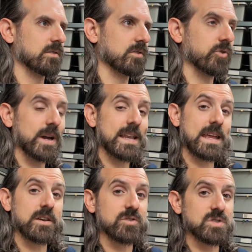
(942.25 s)
great
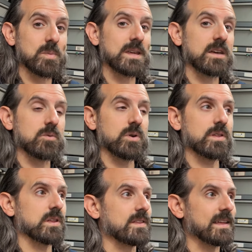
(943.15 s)
eaters to begin
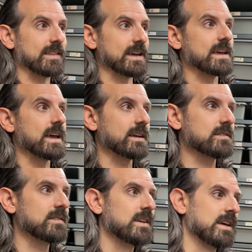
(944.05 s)
with, and they lay eggs,